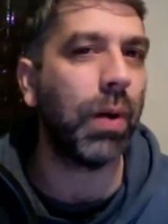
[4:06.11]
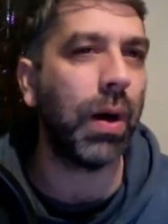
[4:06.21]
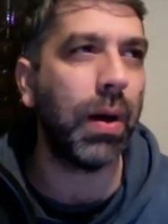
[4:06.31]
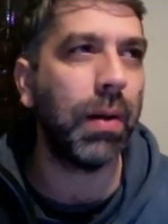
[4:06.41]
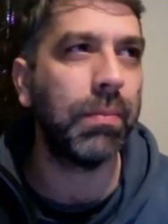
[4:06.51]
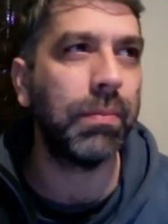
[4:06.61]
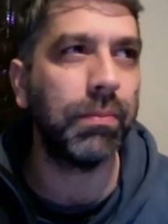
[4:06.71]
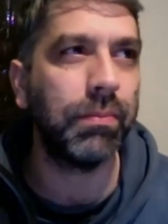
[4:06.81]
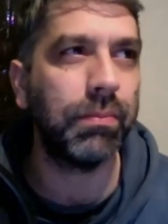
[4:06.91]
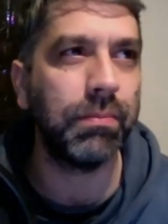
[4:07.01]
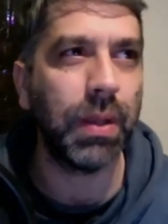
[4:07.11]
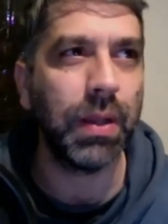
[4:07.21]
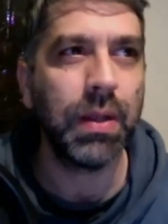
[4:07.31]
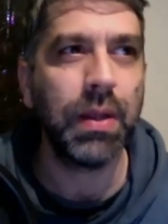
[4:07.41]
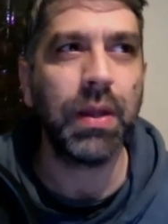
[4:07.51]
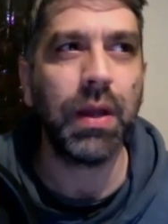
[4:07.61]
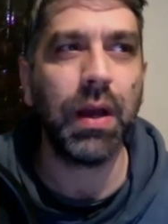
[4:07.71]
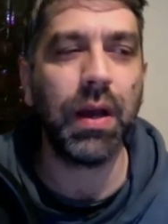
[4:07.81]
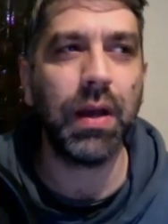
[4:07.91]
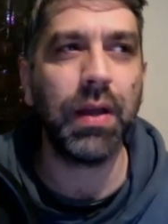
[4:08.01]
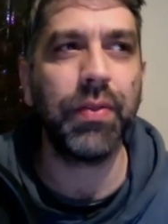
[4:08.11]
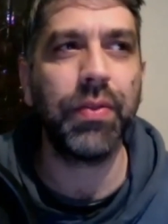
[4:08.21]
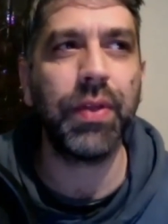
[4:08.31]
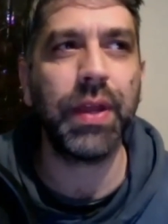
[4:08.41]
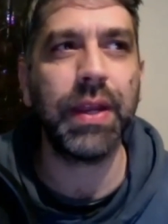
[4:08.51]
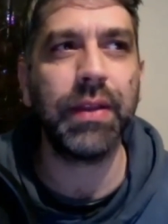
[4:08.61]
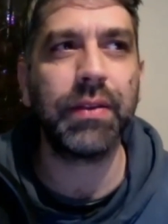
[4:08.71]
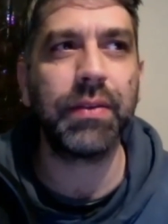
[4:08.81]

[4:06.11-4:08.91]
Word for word: um uh the